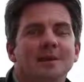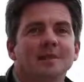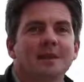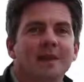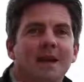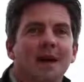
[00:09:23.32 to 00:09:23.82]

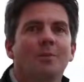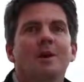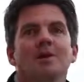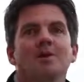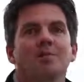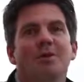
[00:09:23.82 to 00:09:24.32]
basically an account
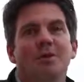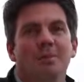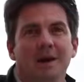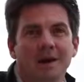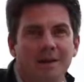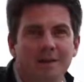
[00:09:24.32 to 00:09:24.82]
where you've put
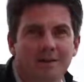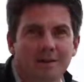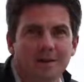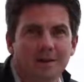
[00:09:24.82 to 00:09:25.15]
money in.